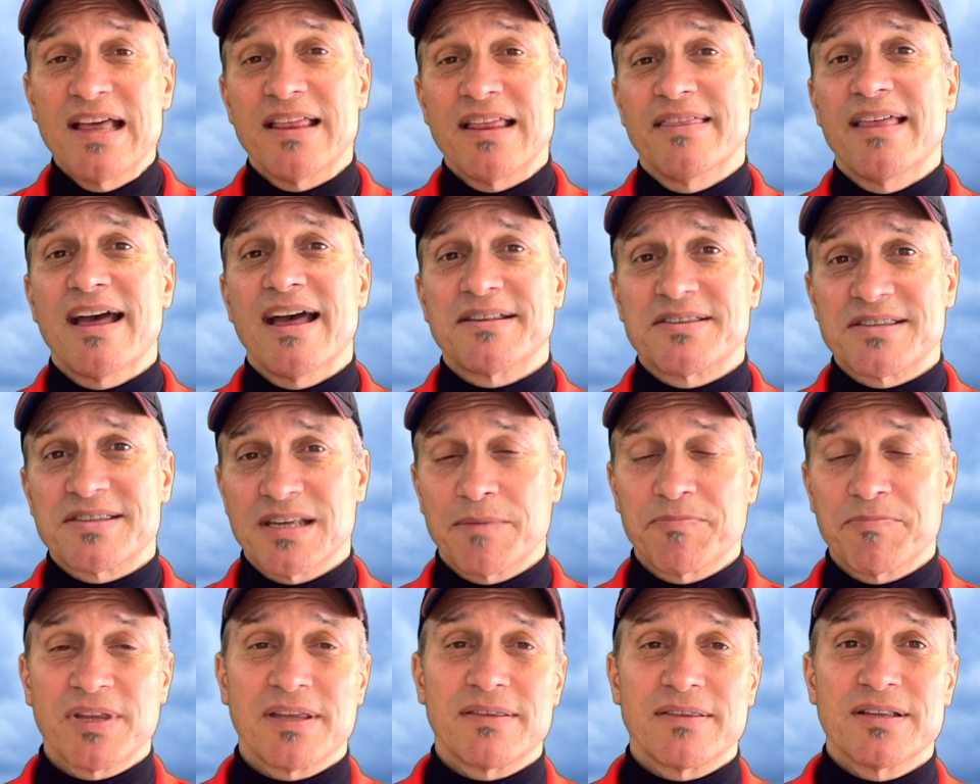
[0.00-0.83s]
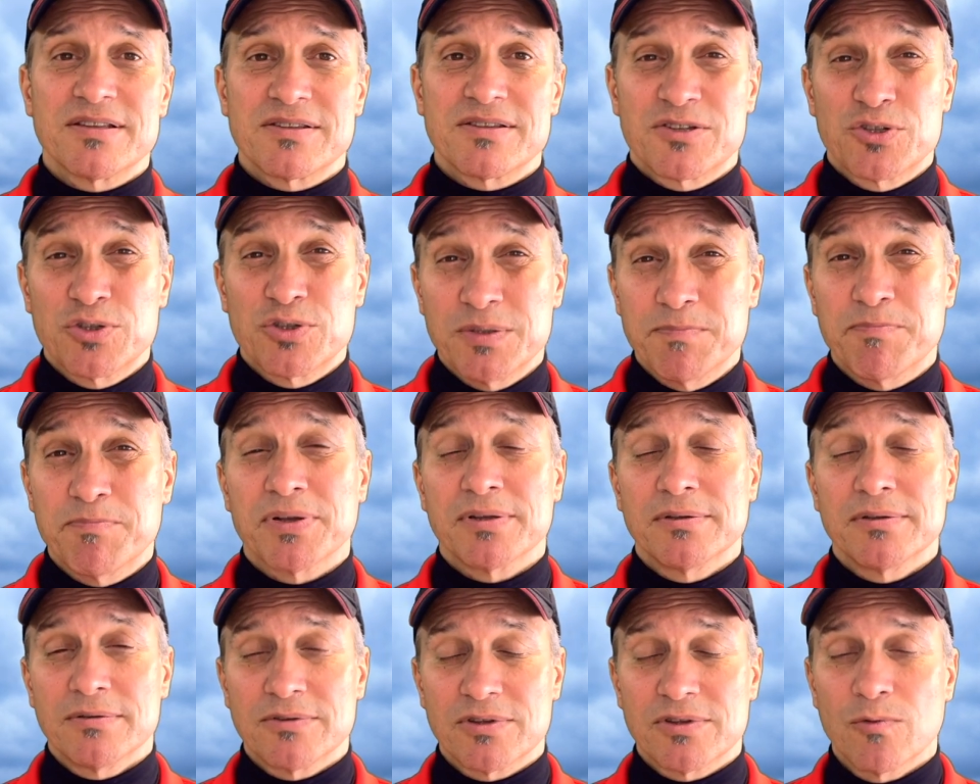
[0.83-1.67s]
That's something that could
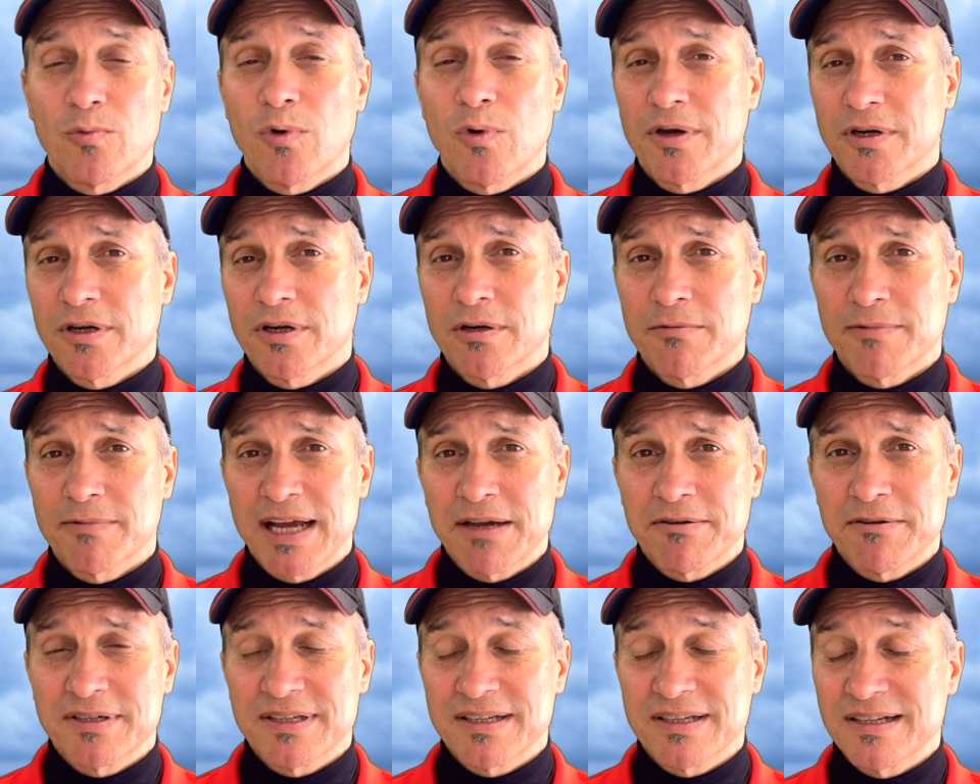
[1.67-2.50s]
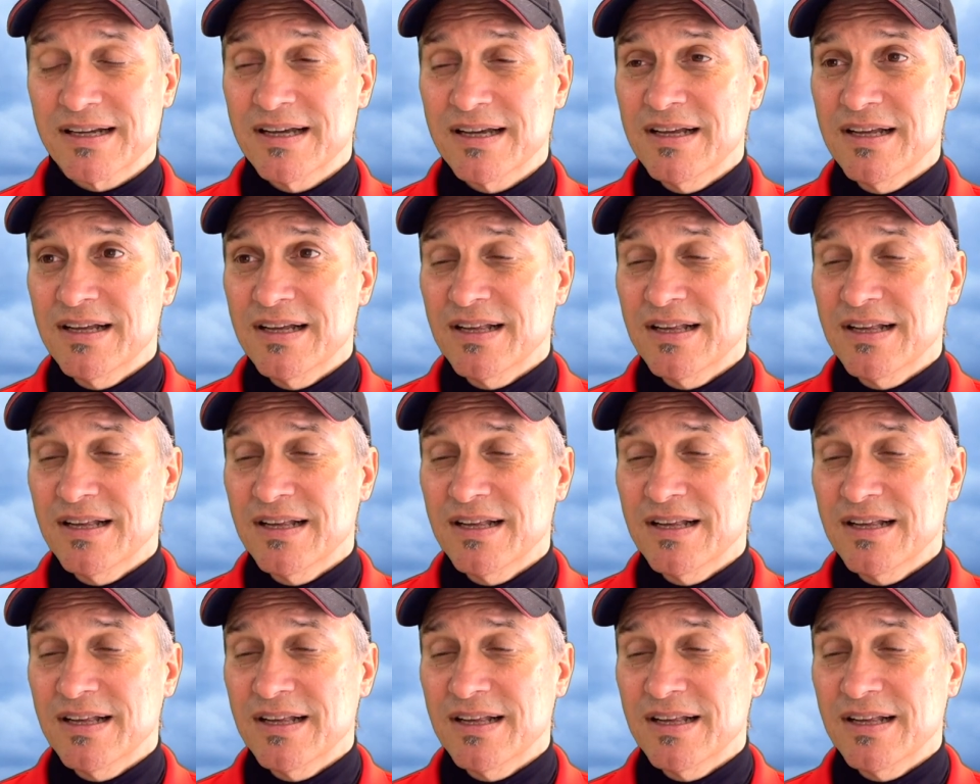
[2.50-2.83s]
pollute the water around it.